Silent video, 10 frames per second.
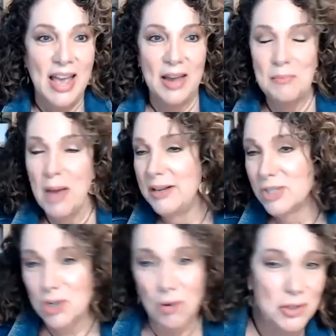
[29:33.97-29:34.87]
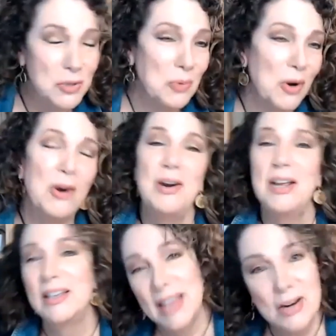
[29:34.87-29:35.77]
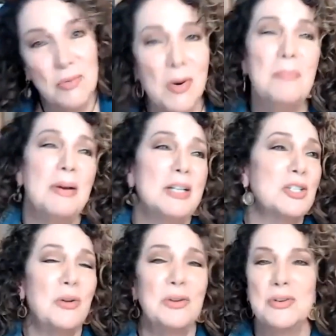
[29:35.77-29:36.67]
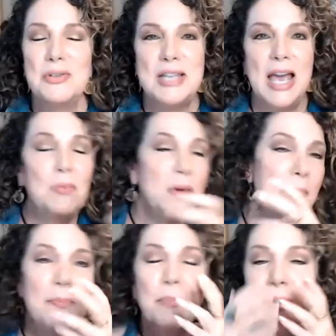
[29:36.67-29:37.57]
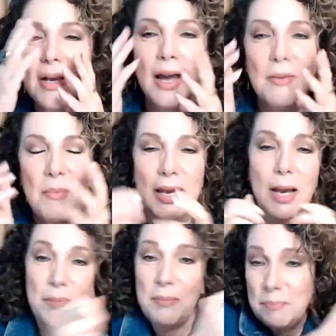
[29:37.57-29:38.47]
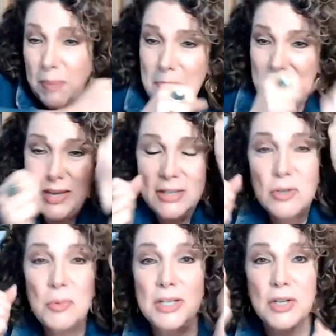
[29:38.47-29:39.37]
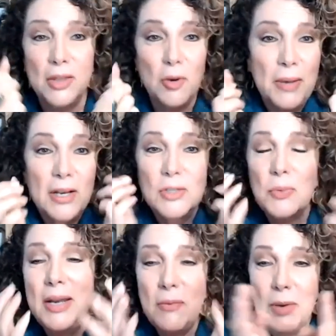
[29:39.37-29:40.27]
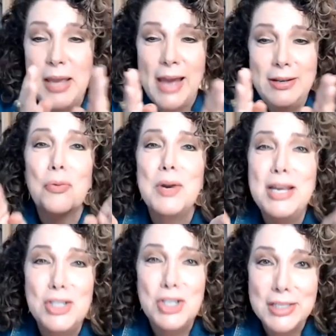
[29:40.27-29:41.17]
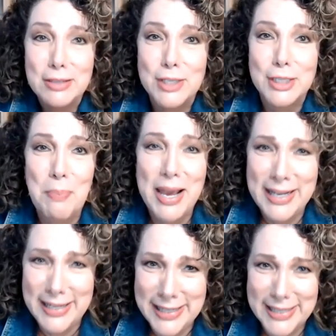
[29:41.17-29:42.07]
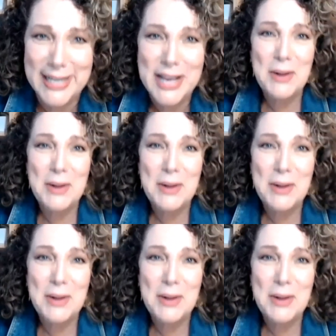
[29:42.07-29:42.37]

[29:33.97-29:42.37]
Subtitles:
And my shoulders were hurting and they'd rub my shoulders and we'd be putting on makeup and bumping into each other because we had 3 inches of space